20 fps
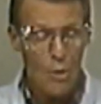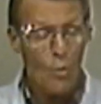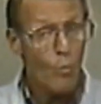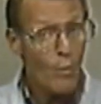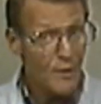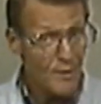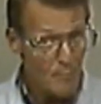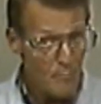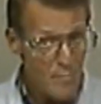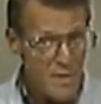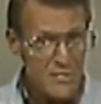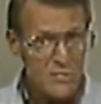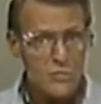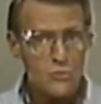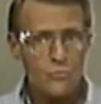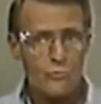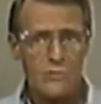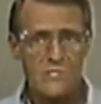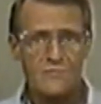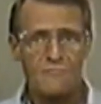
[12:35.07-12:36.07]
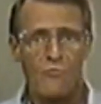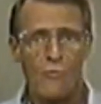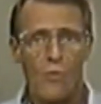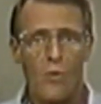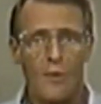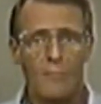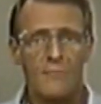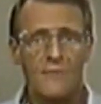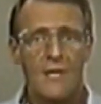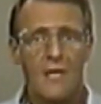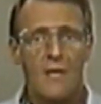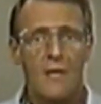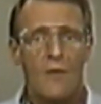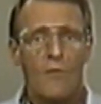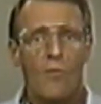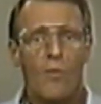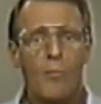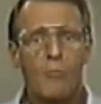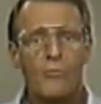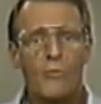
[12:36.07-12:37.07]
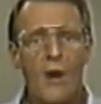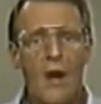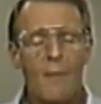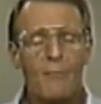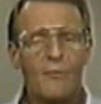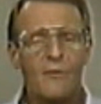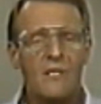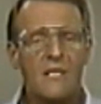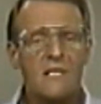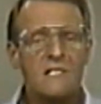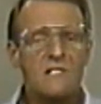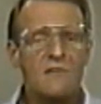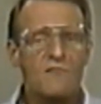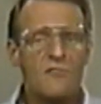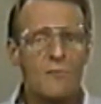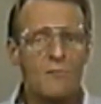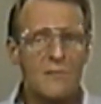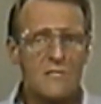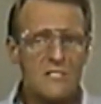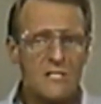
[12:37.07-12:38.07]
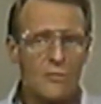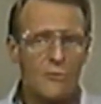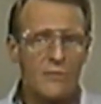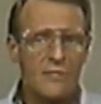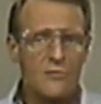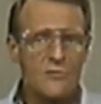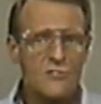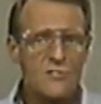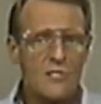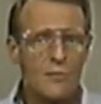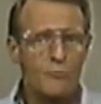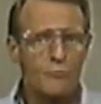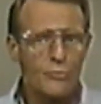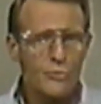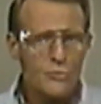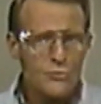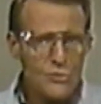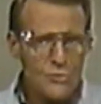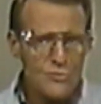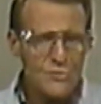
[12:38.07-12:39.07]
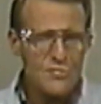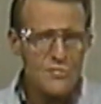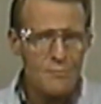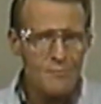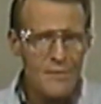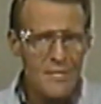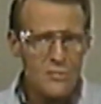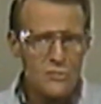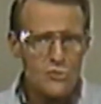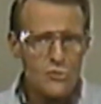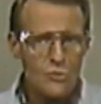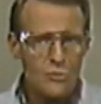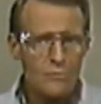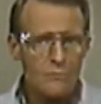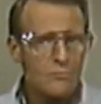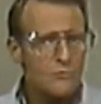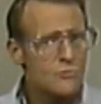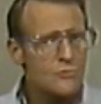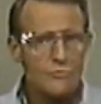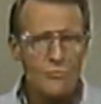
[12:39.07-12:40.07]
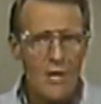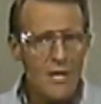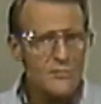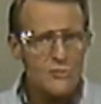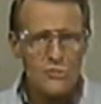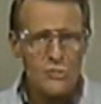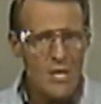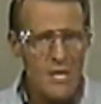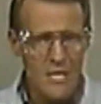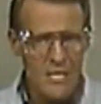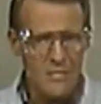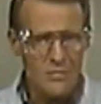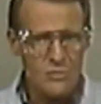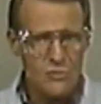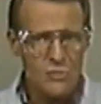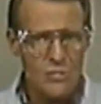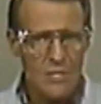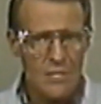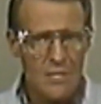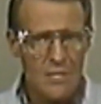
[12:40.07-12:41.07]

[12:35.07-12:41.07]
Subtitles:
when a mixture is formed, the properties of the materials that produce the mixture do not change.